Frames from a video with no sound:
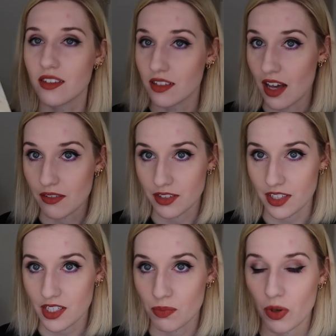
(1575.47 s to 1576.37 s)
loved
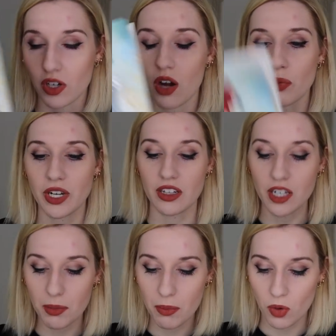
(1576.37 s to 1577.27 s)
this book. I'll read a
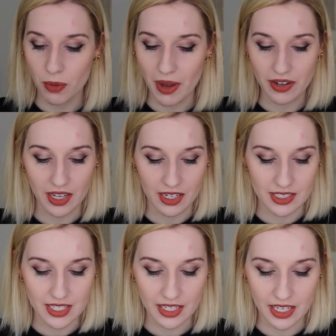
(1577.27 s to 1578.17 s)
little bit more about it in a
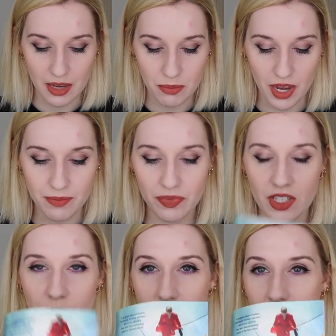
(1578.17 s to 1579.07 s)
second, but
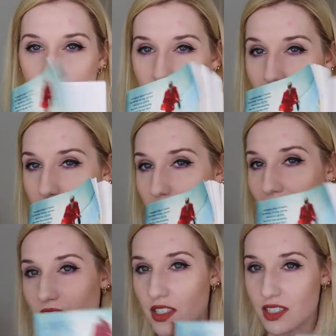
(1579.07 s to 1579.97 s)
this month it was a
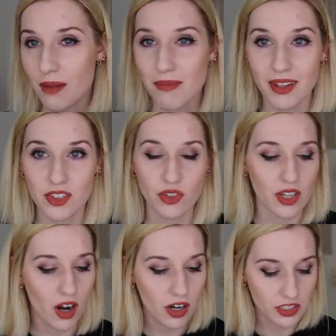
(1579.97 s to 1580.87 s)
paperback. Some months you
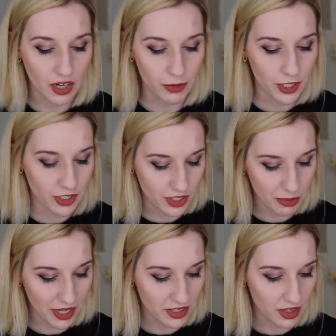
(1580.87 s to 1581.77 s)
get a hardcover. It just
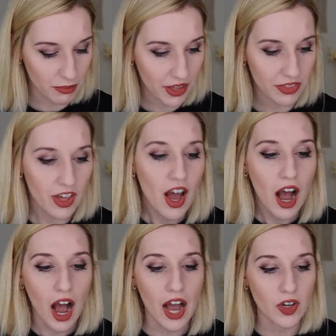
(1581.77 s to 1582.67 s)
depends on the month.
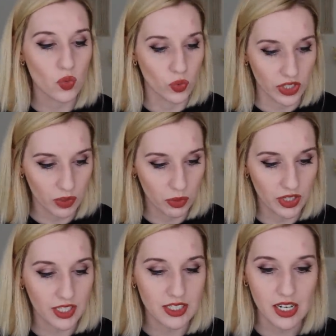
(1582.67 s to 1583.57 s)
I really,
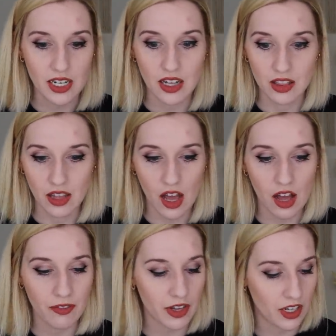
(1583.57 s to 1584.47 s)
really did
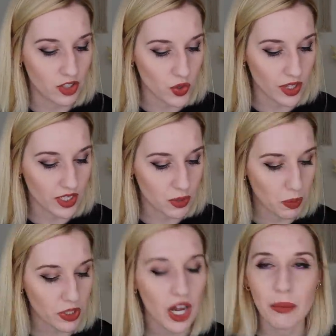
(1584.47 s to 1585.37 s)
love and enjoy this
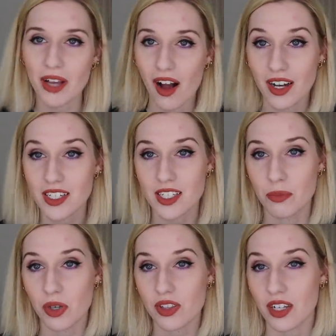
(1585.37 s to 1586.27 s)
book. I'll be honest, the
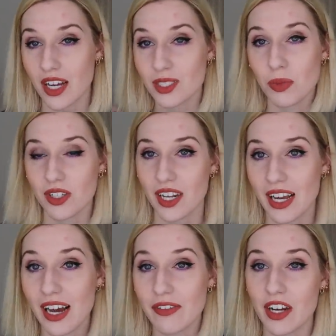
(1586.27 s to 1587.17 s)
book, the next book that I
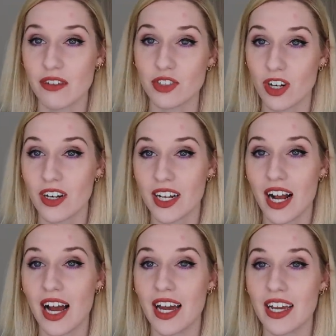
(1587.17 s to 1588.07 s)
have that I've started,
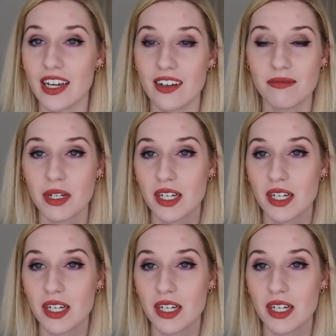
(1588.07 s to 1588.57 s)
I